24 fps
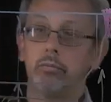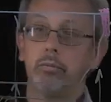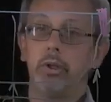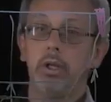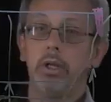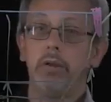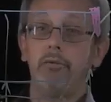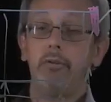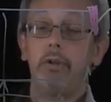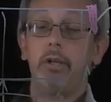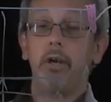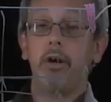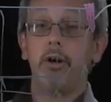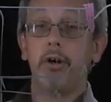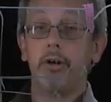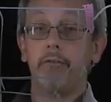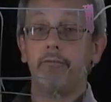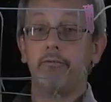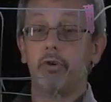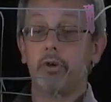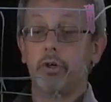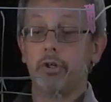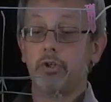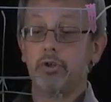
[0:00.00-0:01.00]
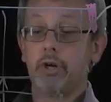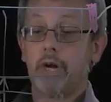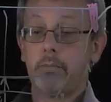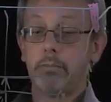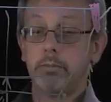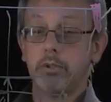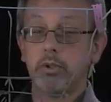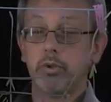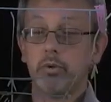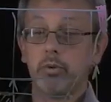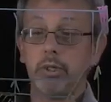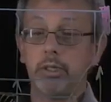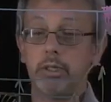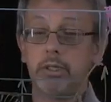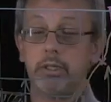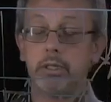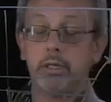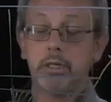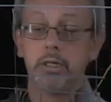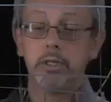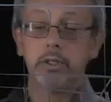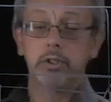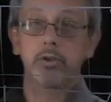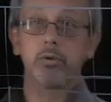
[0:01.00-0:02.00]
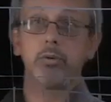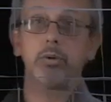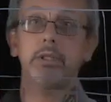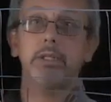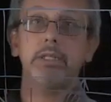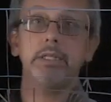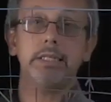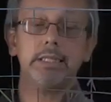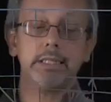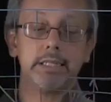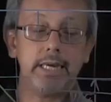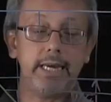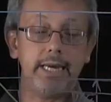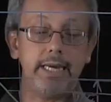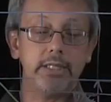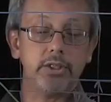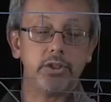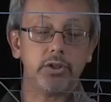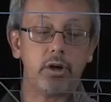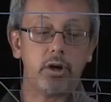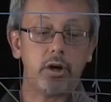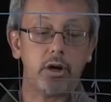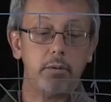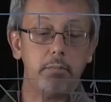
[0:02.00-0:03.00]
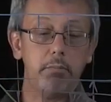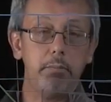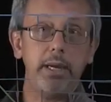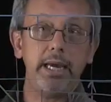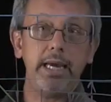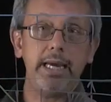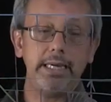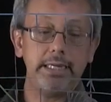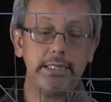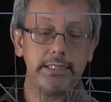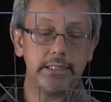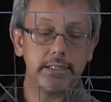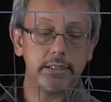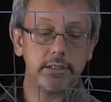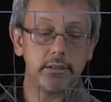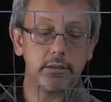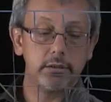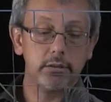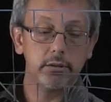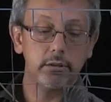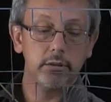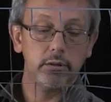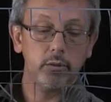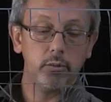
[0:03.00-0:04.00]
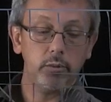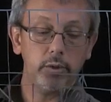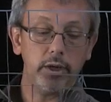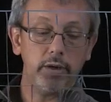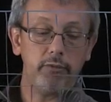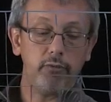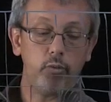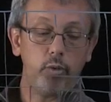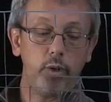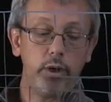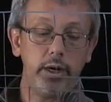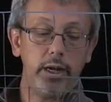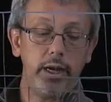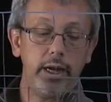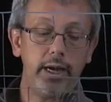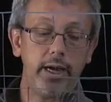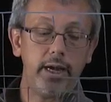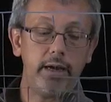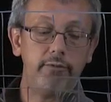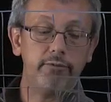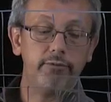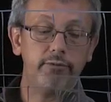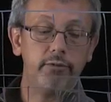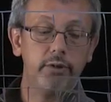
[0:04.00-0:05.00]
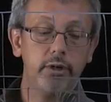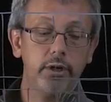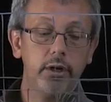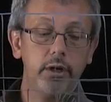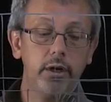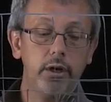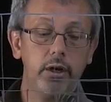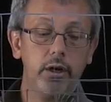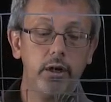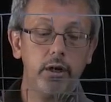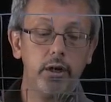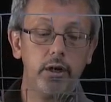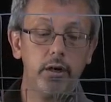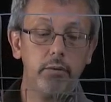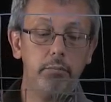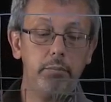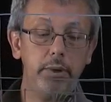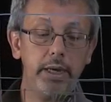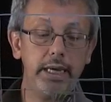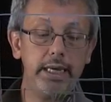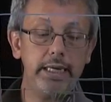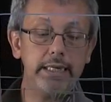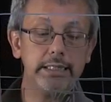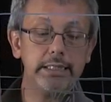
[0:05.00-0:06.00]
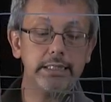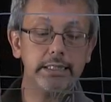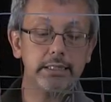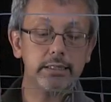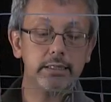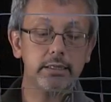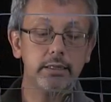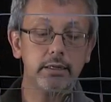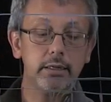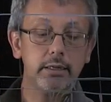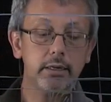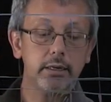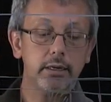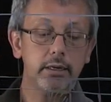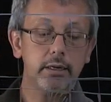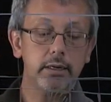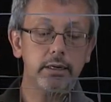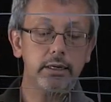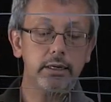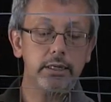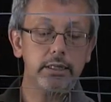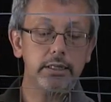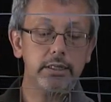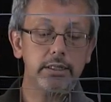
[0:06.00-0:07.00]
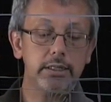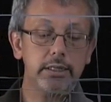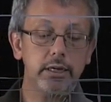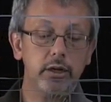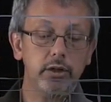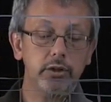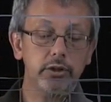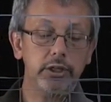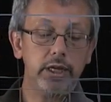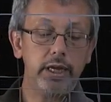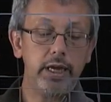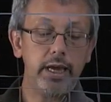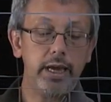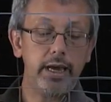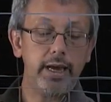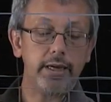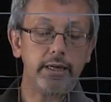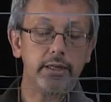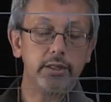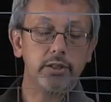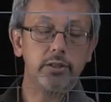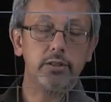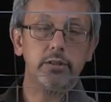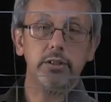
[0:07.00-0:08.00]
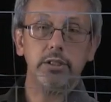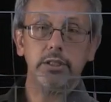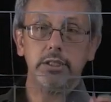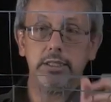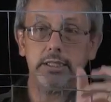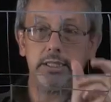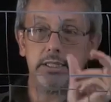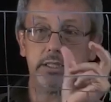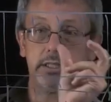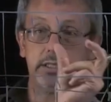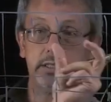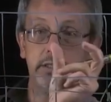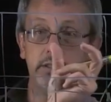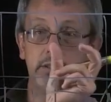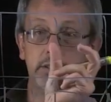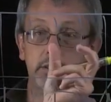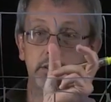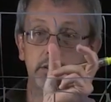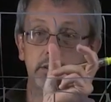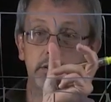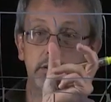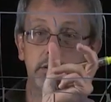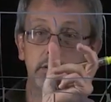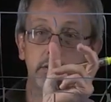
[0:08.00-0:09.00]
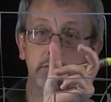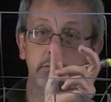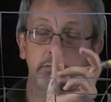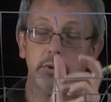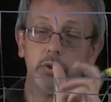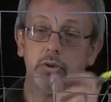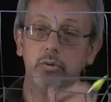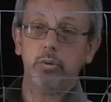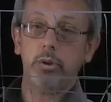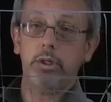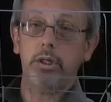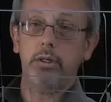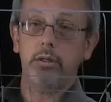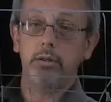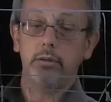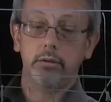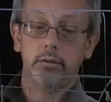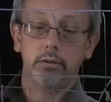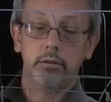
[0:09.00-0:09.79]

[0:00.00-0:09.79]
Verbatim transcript: is the area for our trapezoid. So in this case, our base, we have 1 half, our base is delta x, the distance between.